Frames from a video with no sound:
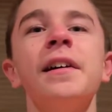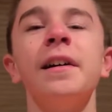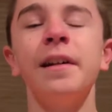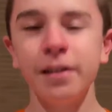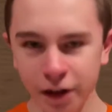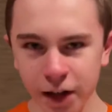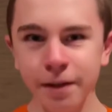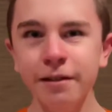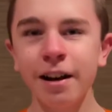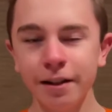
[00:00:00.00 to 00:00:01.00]
you're going to
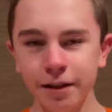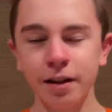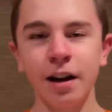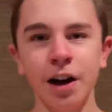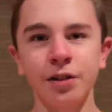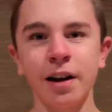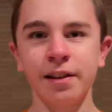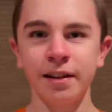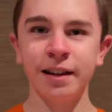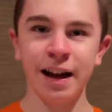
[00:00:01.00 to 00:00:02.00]
regret the contract
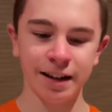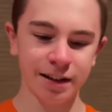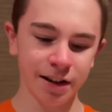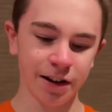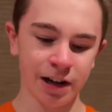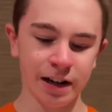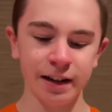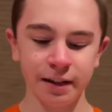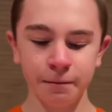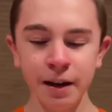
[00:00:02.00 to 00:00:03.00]
in the last year.
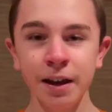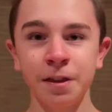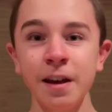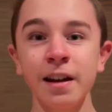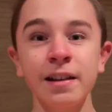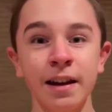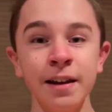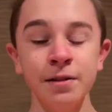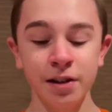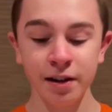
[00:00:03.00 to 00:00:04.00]
And me thinking that he
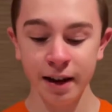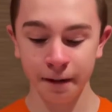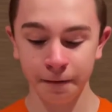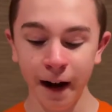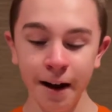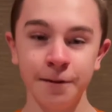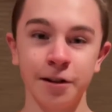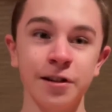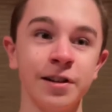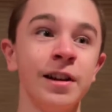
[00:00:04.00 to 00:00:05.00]
was going to get 5
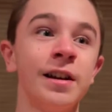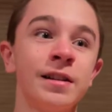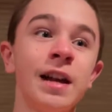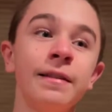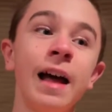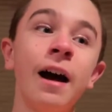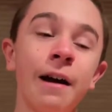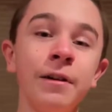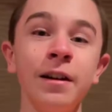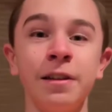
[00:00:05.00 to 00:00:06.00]
years, so that now I
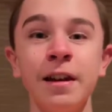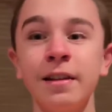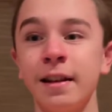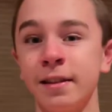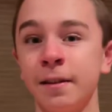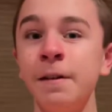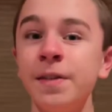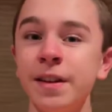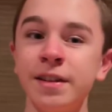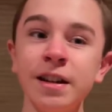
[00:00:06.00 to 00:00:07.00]
really think that the
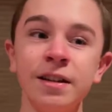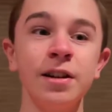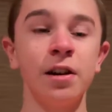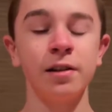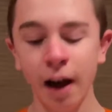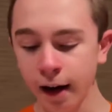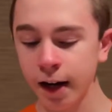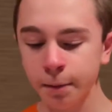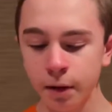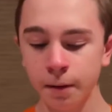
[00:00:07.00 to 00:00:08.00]
5th and 6th year are not
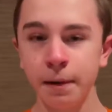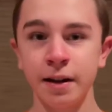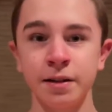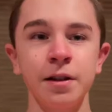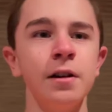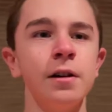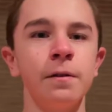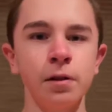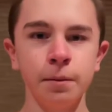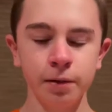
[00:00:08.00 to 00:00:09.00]
going to be the best
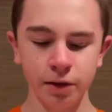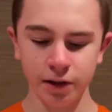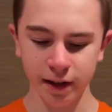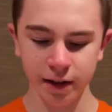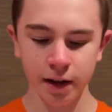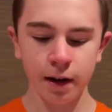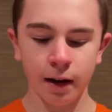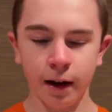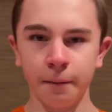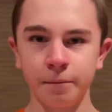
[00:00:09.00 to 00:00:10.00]
for the Blue Jays.
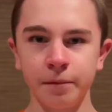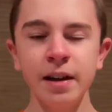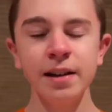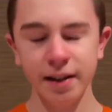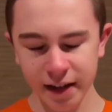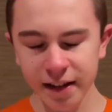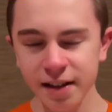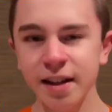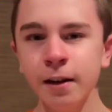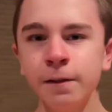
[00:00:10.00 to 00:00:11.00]
He is a
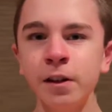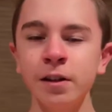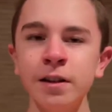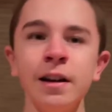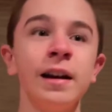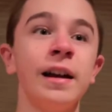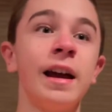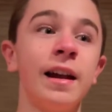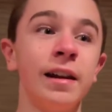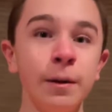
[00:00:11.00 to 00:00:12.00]
center fielder,
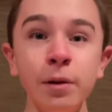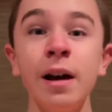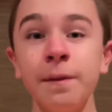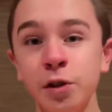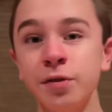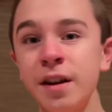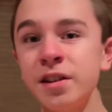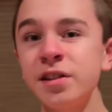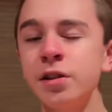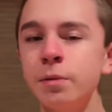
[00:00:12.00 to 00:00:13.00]
and he will have to
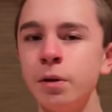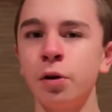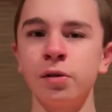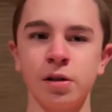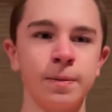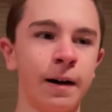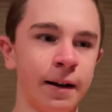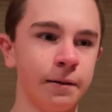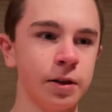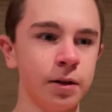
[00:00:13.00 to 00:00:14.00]
transition to a corner
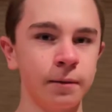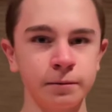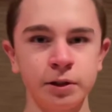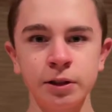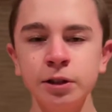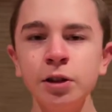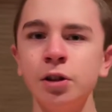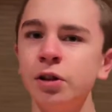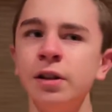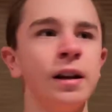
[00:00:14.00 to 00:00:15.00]
spot
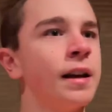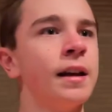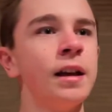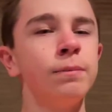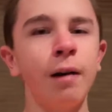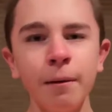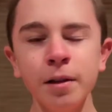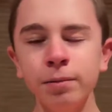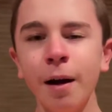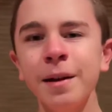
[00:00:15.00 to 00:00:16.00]
soon. They'll
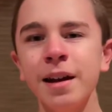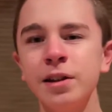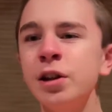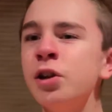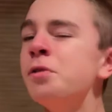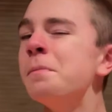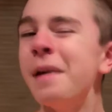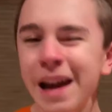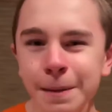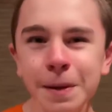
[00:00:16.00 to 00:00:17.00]
probably get 2,
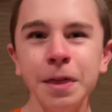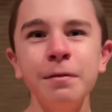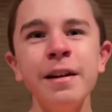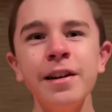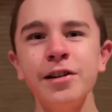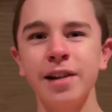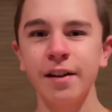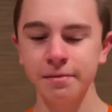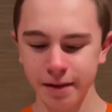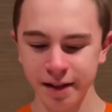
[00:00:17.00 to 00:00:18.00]
maybe 3 years out
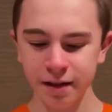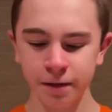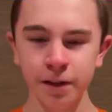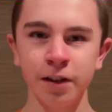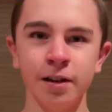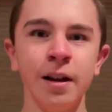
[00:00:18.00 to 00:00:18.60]
of him in center field